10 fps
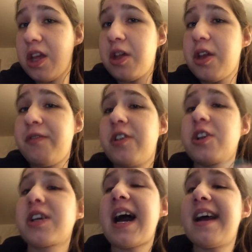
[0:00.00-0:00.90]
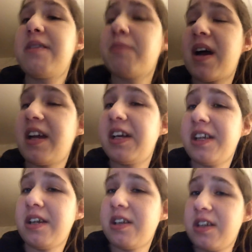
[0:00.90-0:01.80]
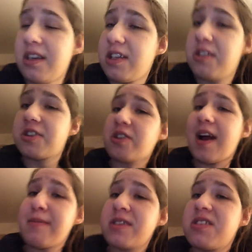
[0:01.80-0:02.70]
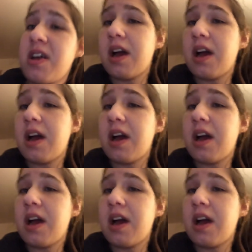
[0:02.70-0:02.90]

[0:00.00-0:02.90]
if you're a guy, my subscribers,